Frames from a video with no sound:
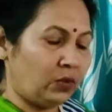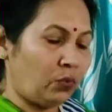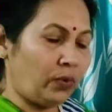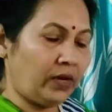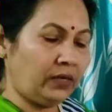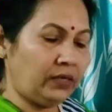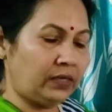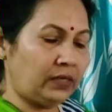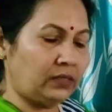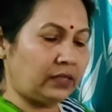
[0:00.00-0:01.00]
One
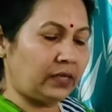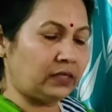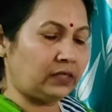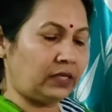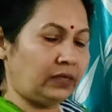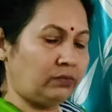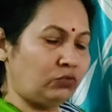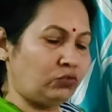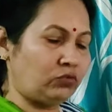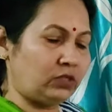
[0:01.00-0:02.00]
day there came
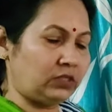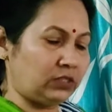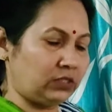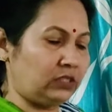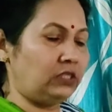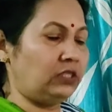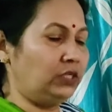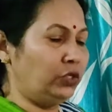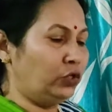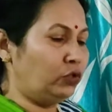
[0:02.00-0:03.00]
to the
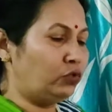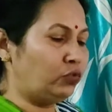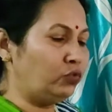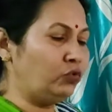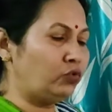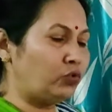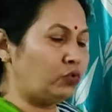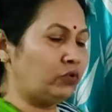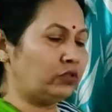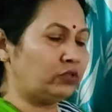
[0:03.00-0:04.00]
city two
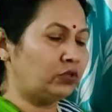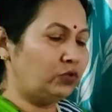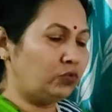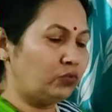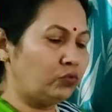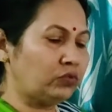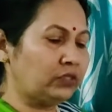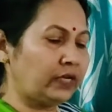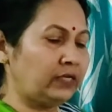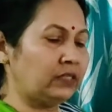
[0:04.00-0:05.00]
rogues who
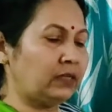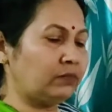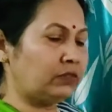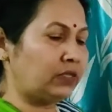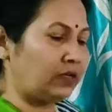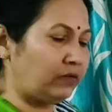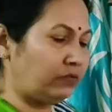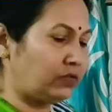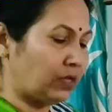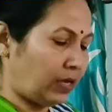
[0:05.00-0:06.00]
set
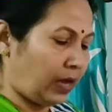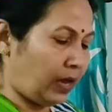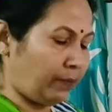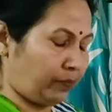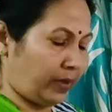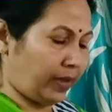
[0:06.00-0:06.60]
themselves up